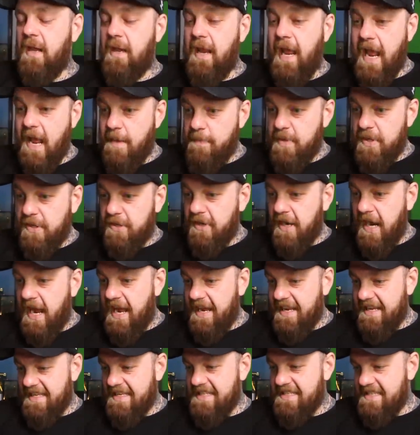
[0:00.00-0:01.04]
And
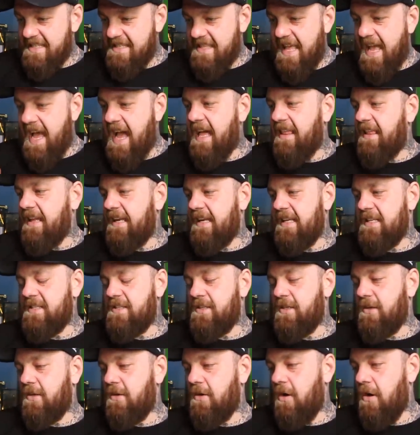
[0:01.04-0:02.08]
HappyCry is that, like
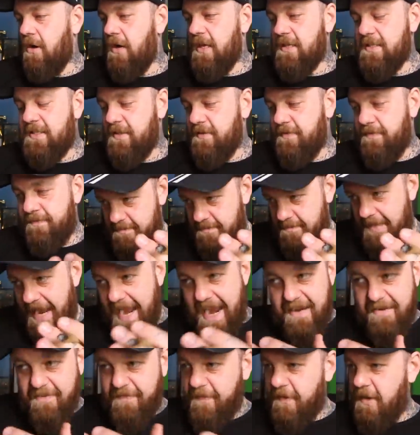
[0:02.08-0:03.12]
it's a
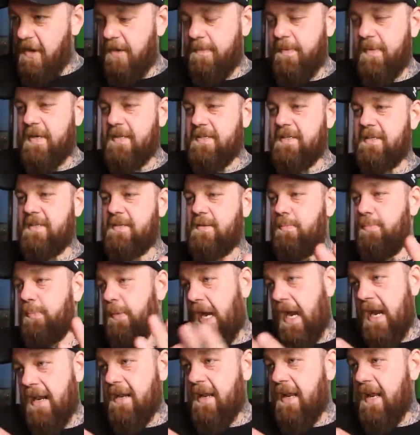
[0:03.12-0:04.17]
mind fuck because it's a
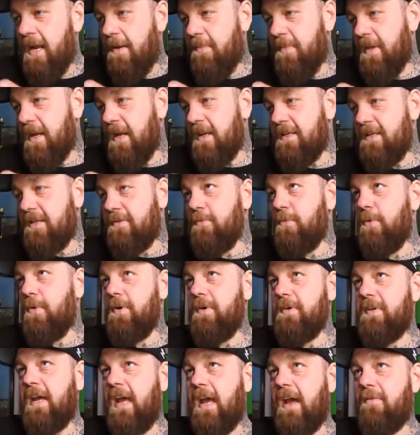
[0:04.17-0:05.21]
brand name that I didn't
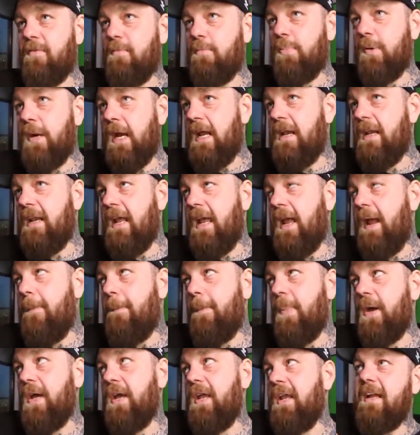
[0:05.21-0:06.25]
want to have a brand
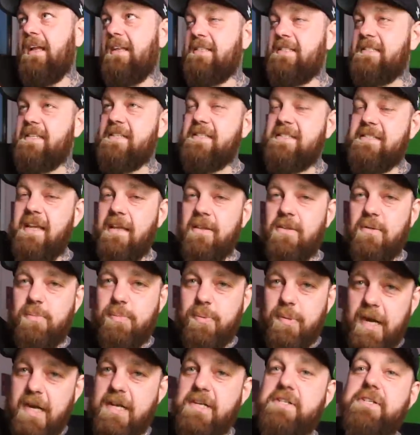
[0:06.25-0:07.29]
name, but it's the
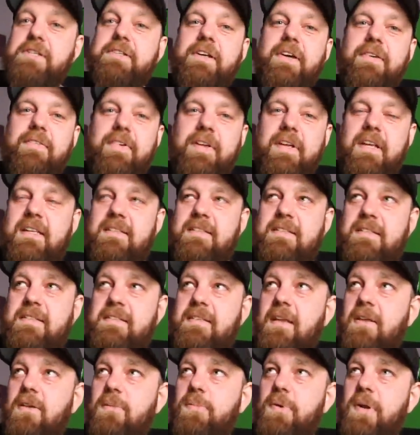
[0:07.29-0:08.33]
celebration of it. It's the
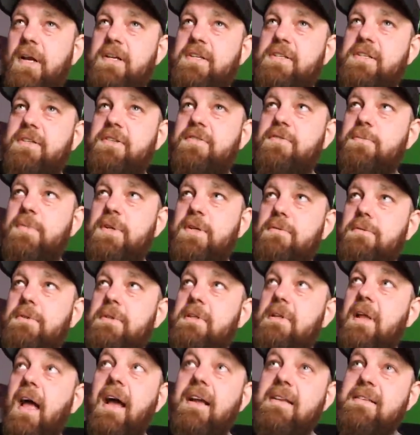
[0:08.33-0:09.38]
celebration of me
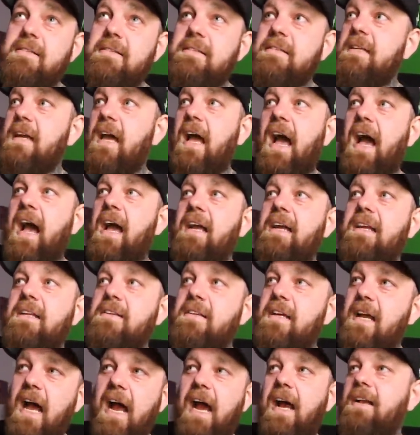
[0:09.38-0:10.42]
realizing that I
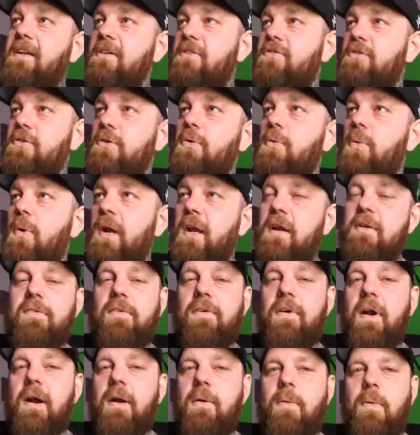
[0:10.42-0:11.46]
can kind of do
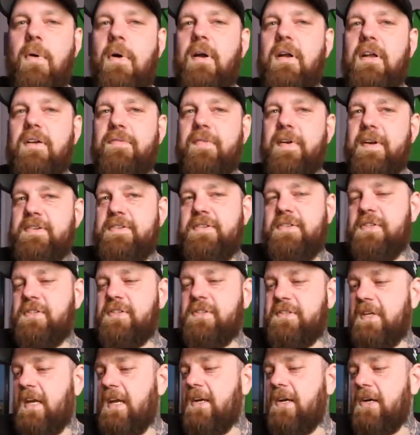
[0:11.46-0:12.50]
whatever I want if I just
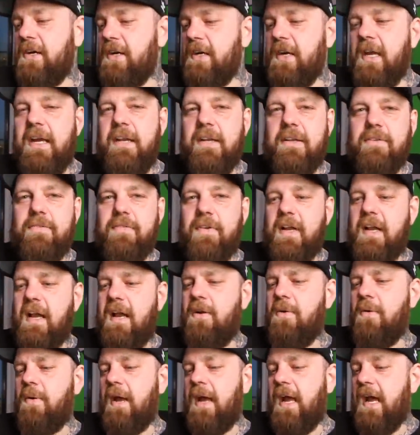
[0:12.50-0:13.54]
stay creative. Like
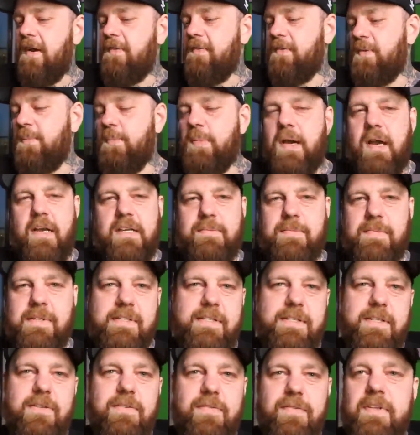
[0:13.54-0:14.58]
I don't have to box
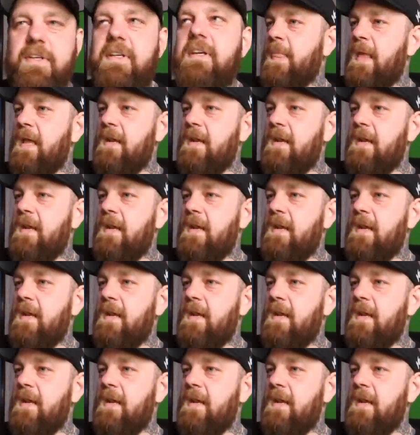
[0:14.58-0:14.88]
myself in.